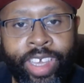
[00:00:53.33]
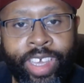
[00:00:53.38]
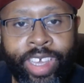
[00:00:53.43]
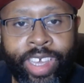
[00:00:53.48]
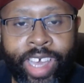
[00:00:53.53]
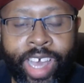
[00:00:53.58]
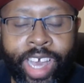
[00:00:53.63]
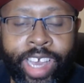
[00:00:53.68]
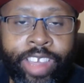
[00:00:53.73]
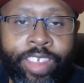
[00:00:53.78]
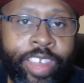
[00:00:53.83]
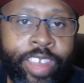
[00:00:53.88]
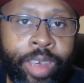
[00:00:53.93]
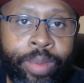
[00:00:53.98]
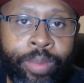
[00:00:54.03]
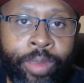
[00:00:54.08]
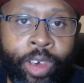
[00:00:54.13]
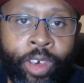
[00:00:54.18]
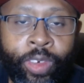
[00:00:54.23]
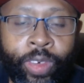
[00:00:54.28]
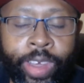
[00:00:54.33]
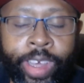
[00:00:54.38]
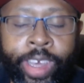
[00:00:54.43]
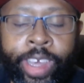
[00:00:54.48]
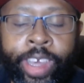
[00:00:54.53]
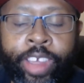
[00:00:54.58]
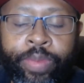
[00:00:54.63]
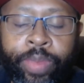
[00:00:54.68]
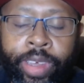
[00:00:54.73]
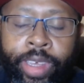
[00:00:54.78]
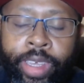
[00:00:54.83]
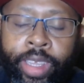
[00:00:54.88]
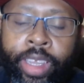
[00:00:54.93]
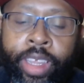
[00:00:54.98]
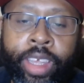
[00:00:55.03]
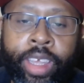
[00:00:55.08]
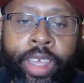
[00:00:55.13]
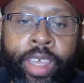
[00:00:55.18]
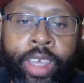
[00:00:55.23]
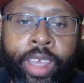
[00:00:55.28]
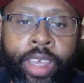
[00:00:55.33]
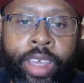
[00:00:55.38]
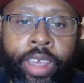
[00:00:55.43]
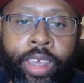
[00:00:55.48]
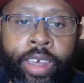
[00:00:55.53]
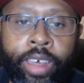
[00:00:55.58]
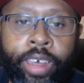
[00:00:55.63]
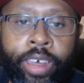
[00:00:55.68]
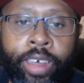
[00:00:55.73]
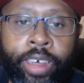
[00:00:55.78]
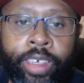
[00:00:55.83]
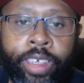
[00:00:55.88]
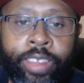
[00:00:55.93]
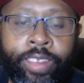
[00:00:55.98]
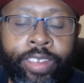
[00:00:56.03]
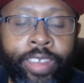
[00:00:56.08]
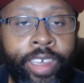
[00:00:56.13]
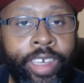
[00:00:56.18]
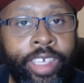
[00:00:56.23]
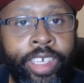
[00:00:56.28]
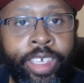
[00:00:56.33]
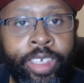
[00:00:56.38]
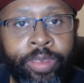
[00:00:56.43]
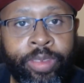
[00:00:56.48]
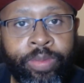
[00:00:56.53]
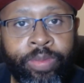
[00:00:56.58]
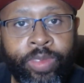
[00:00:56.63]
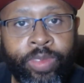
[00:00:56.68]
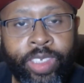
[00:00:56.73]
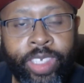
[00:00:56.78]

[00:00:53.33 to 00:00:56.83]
I can see it both ways. But uh, Kentucky,